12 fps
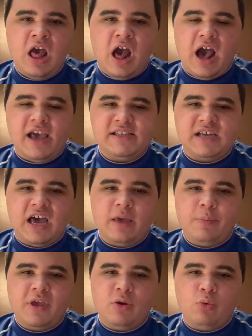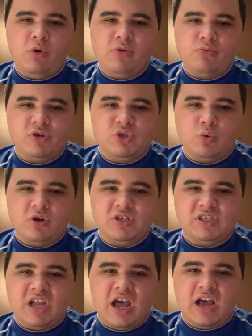I type in Wynn Resort
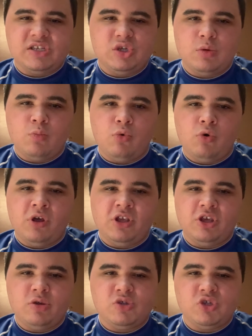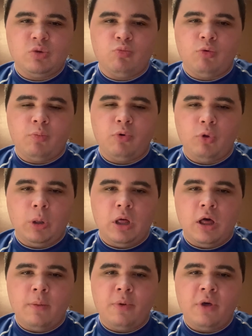stock symbol and YouTube will pull
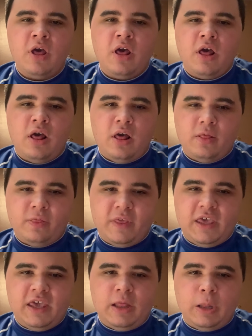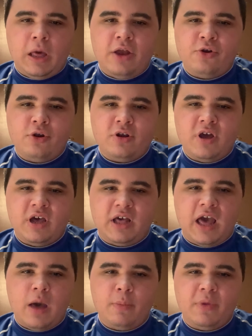up the letter
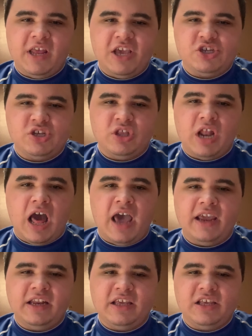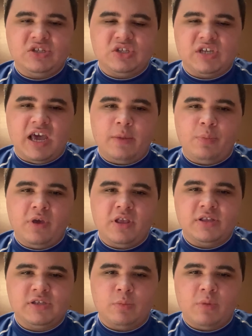combination that I need to type
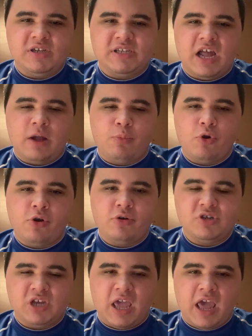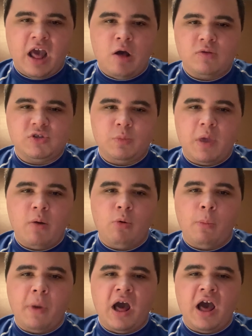into my stock brokerage account to be
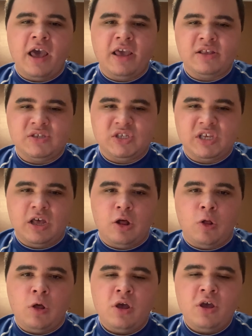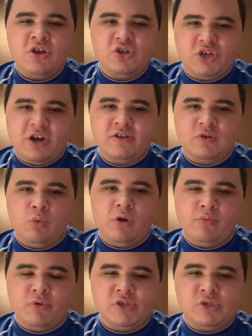able to buy and sell shares of
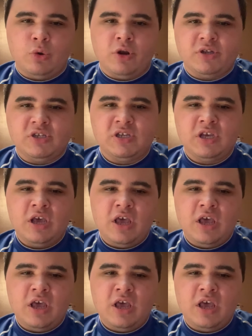Wynn Resorts.